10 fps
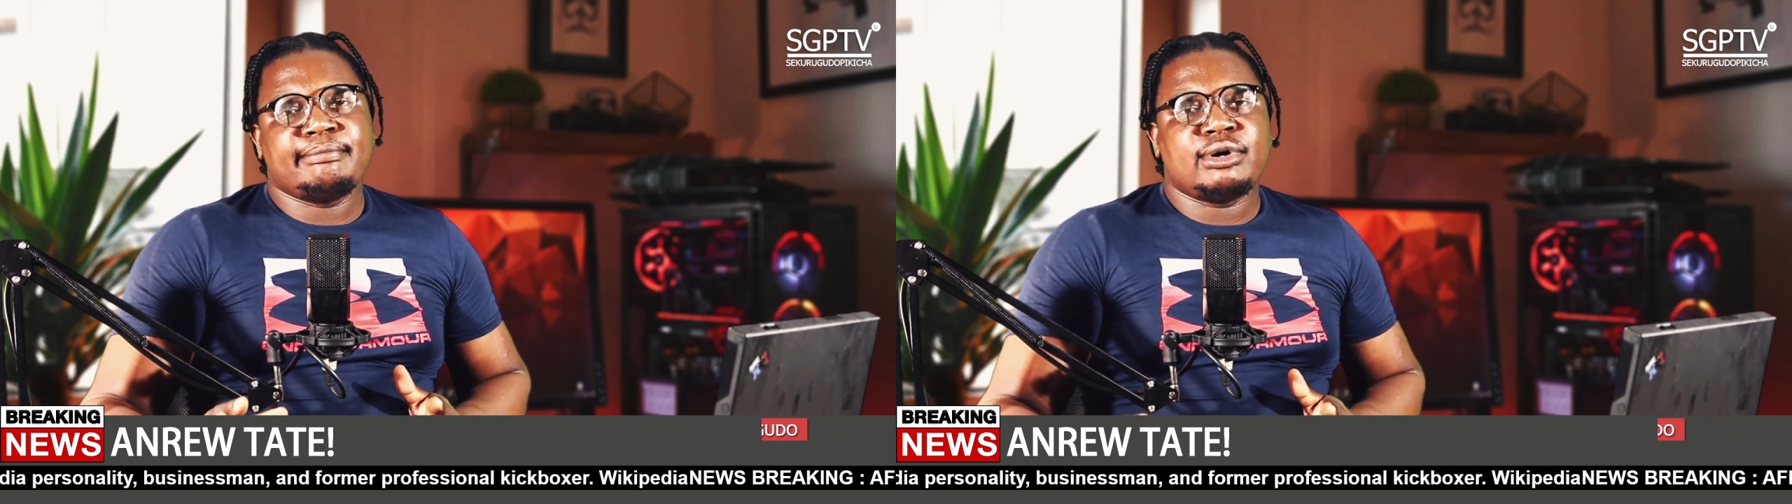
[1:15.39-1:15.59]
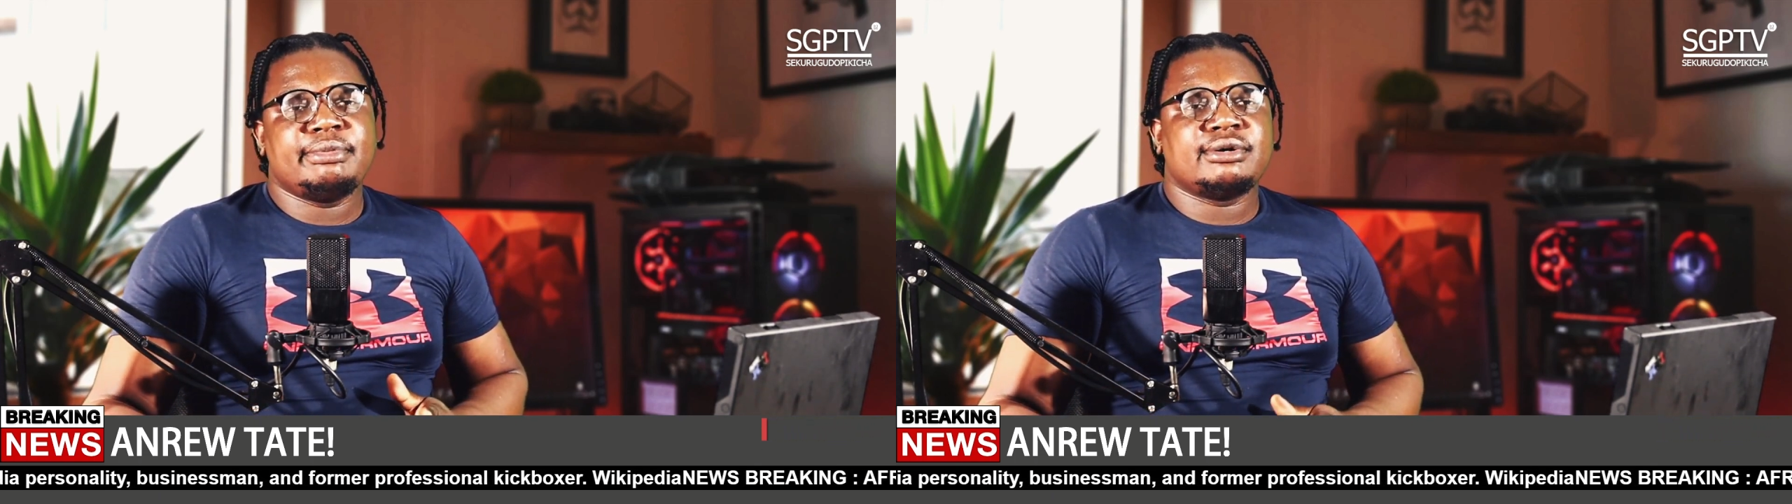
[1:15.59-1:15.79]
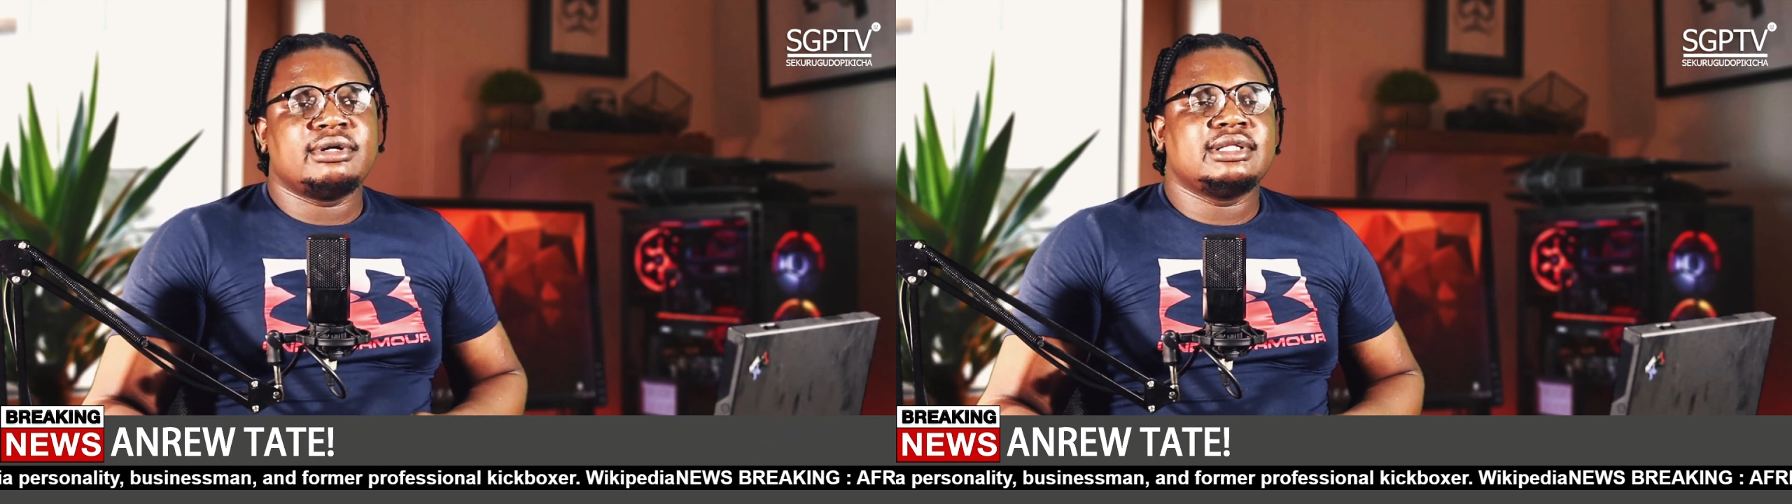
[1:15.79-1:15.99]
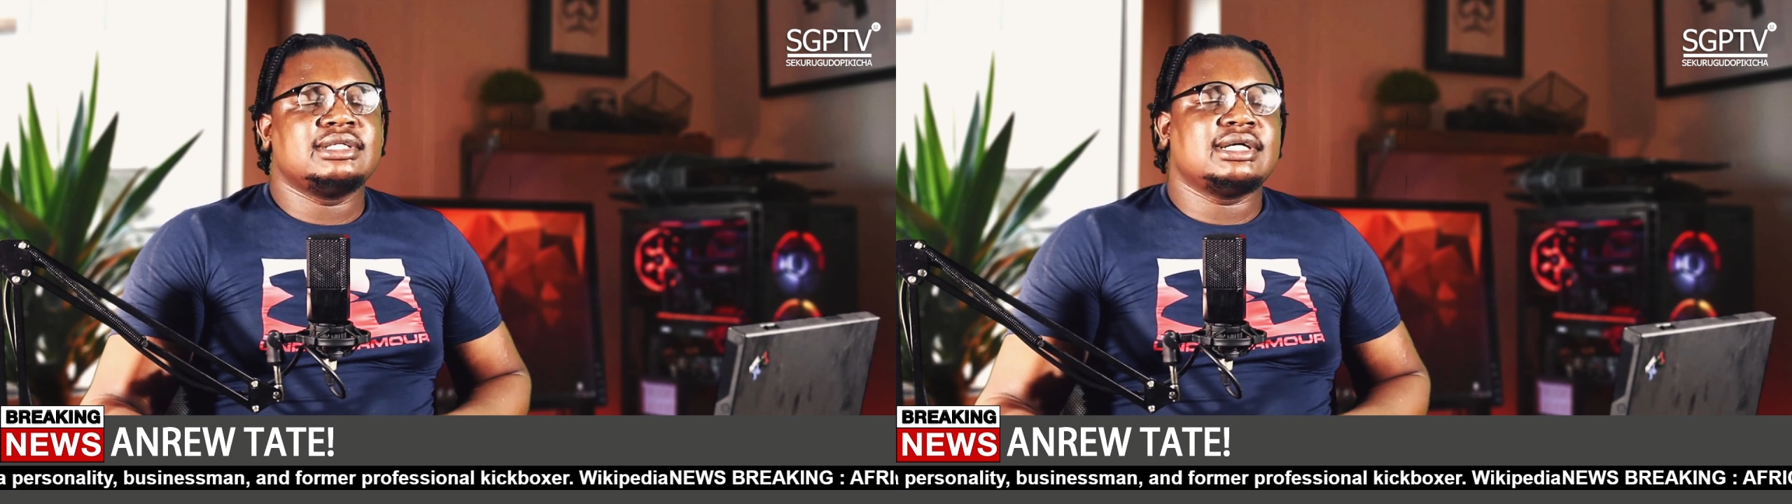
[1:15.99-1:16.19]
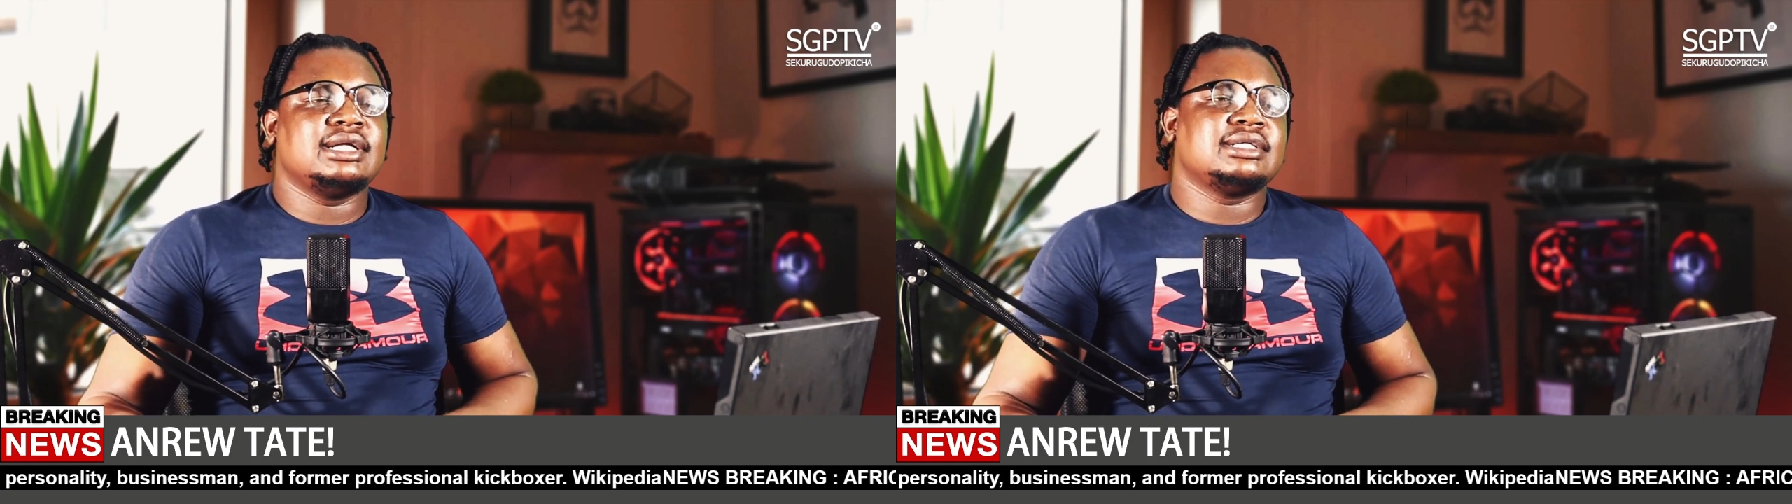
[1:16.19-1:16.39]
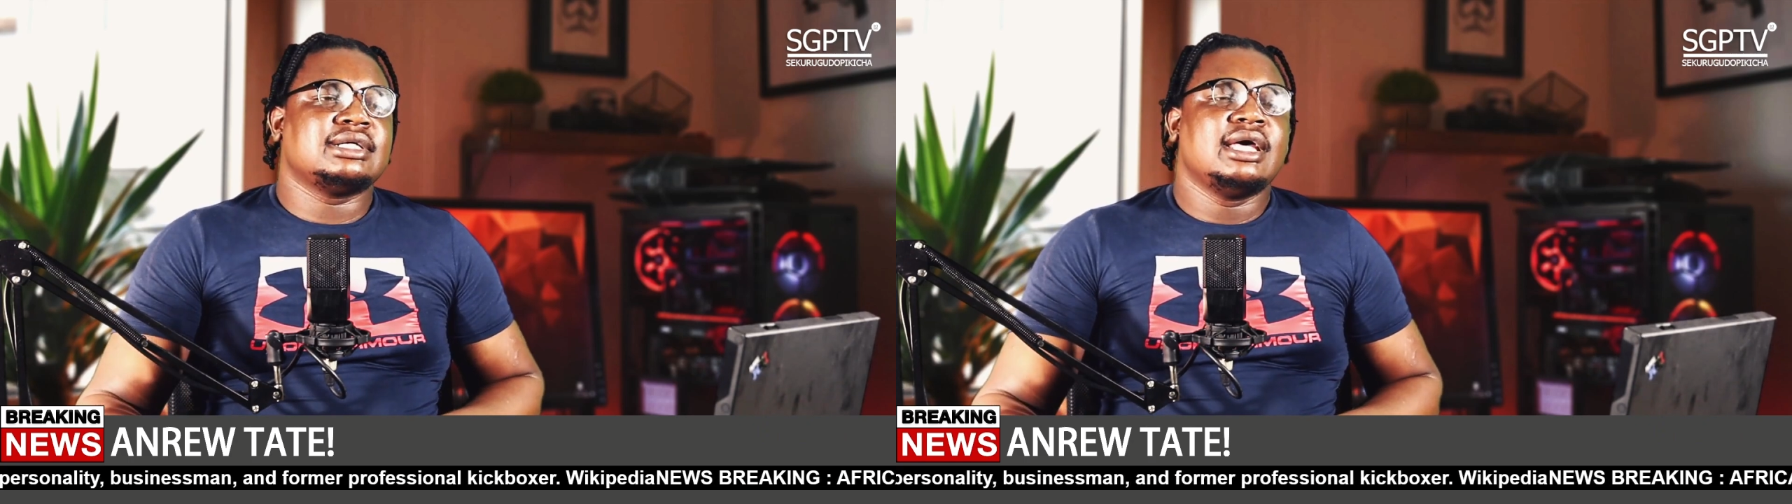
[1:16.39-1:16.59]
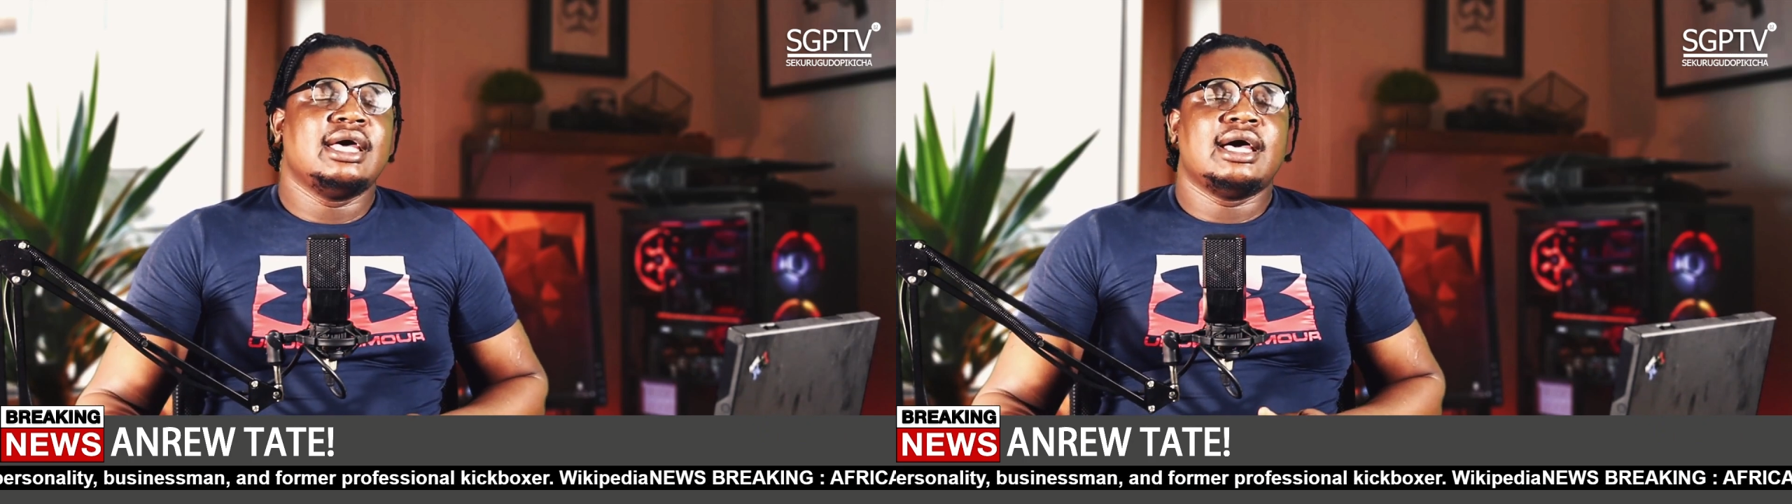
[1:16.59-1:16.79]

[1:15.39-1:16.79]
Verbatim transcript: I'm popping on the internet,